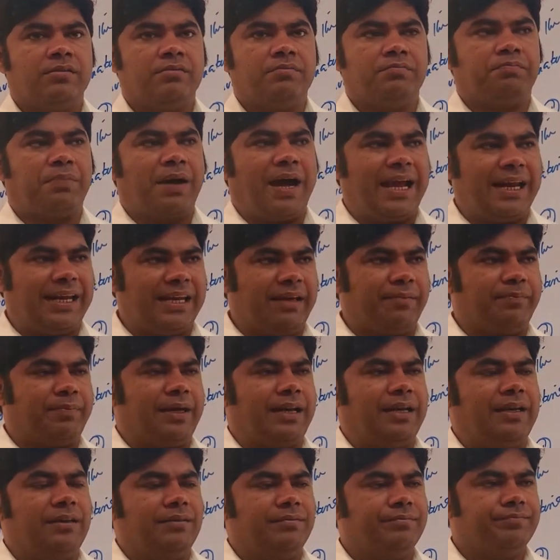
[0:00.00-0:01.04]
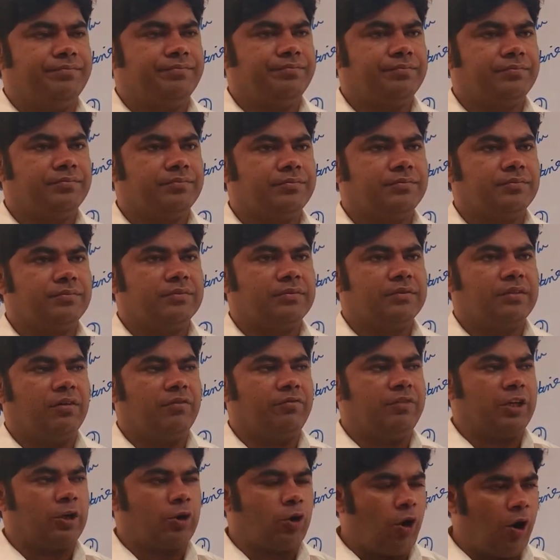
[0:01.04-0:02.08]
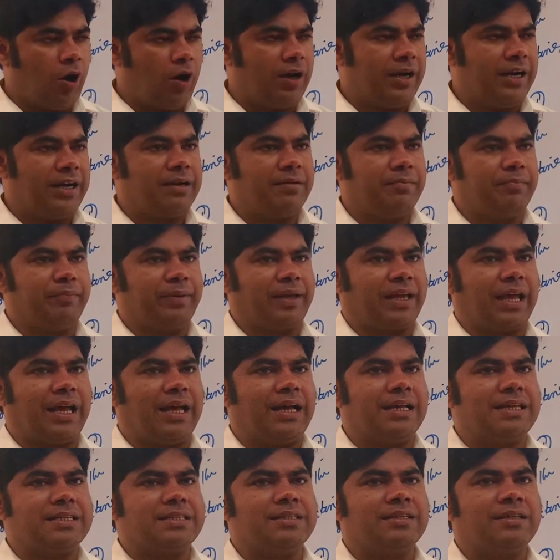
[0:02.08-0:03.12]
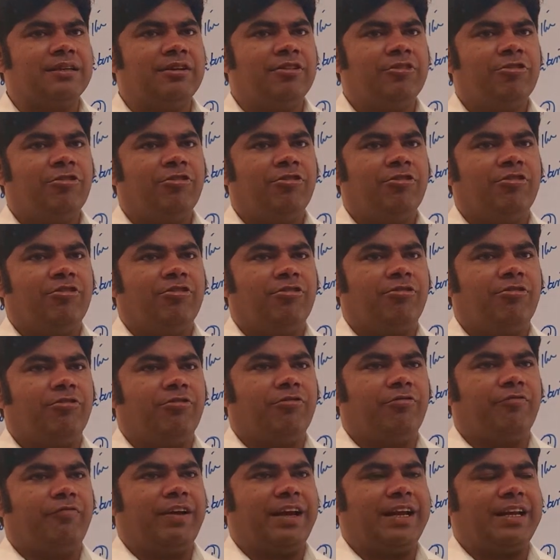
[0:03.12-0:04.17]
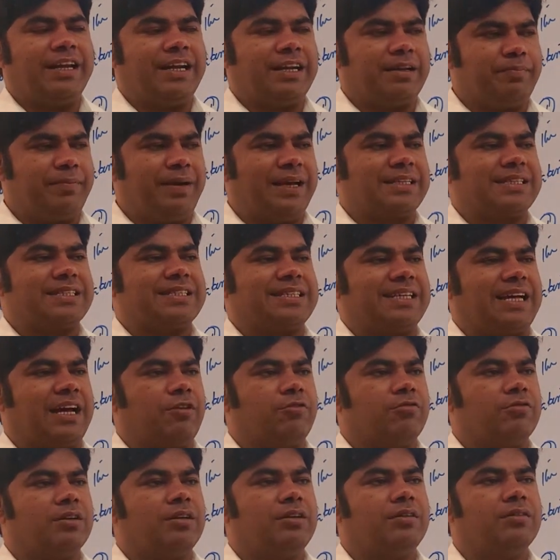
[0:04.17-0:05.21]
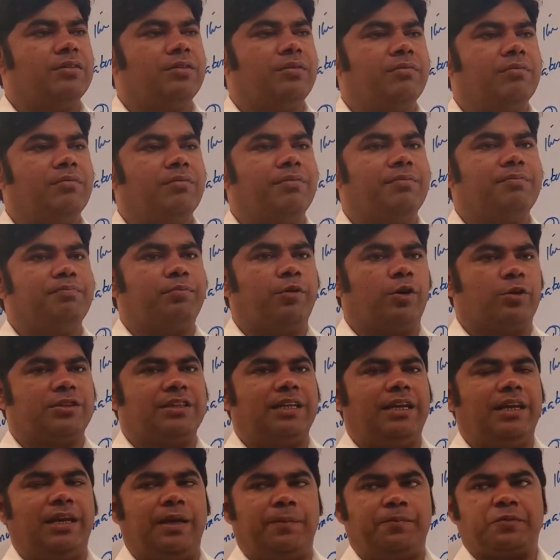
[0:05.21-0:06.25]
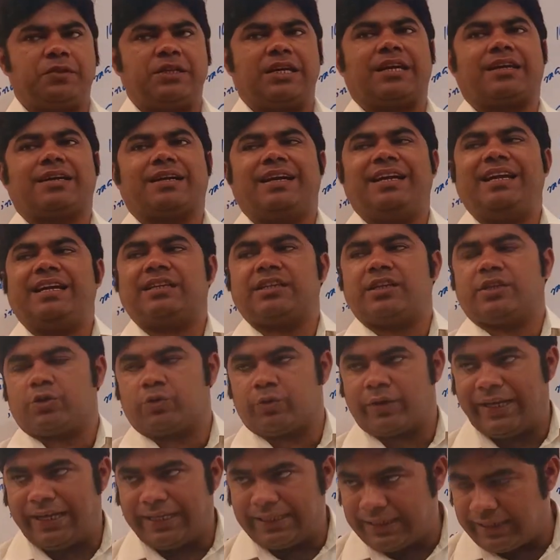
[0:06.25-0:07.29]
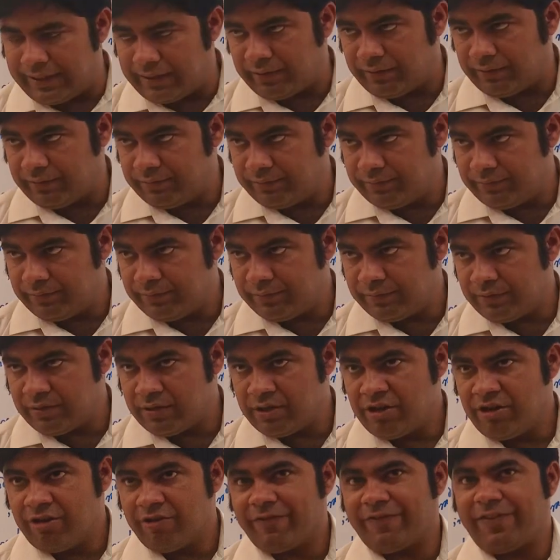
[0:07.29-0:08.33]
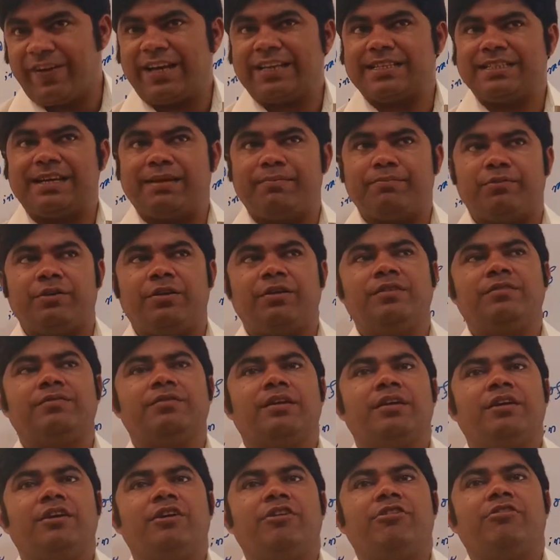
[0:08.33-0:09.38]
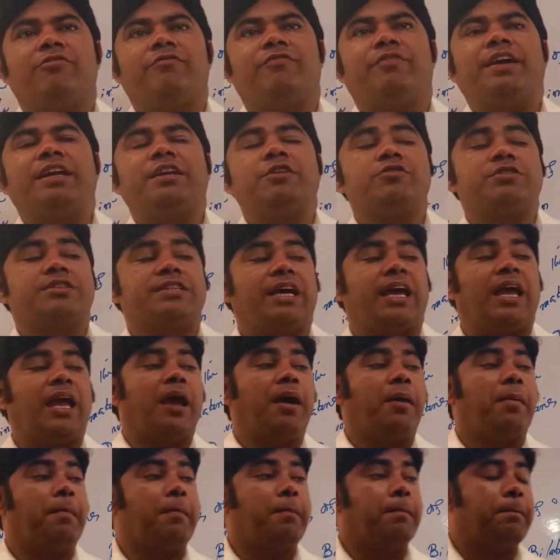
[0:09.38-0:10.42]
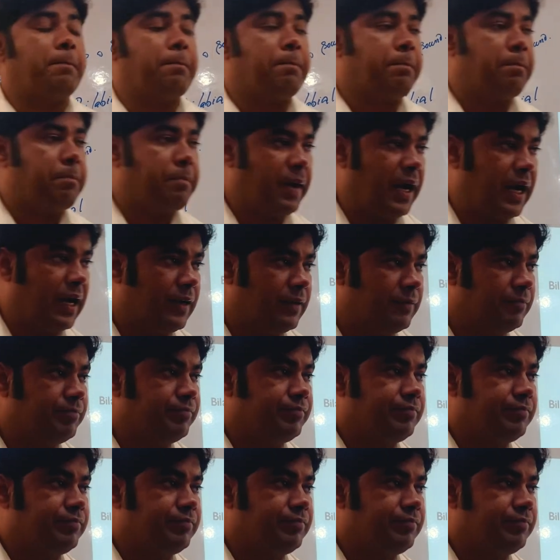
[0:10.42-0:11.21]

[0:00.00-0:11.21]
bilabial. We call it because when it makes a sound, both the lips are connected together. For example, when you say pa,